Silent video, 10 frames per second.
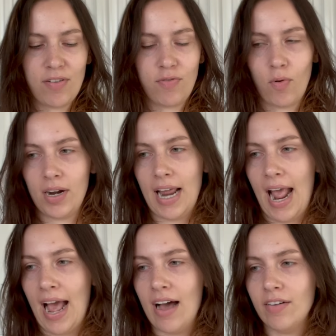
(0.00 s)
four and a
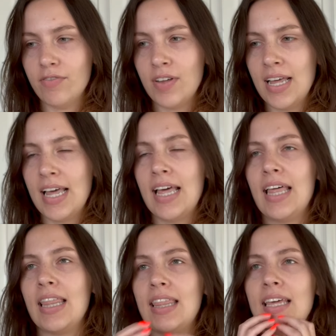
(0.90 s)
half.
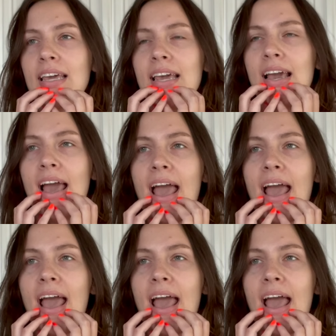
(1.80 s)
The